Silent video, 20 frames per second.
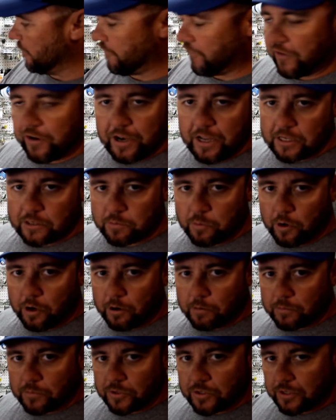Finesse
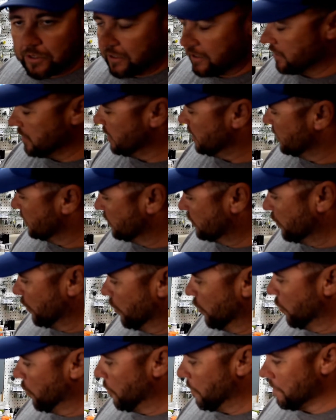Wormz.
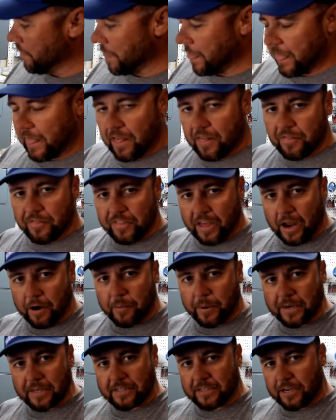So that
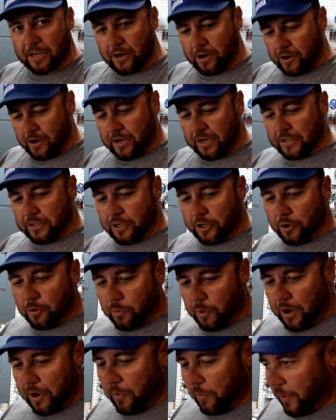right there is a
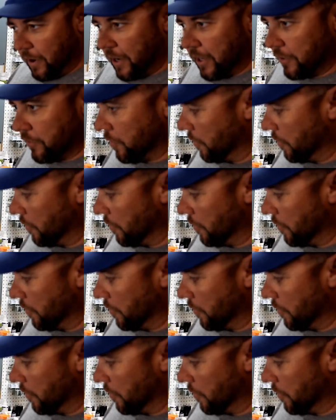great way to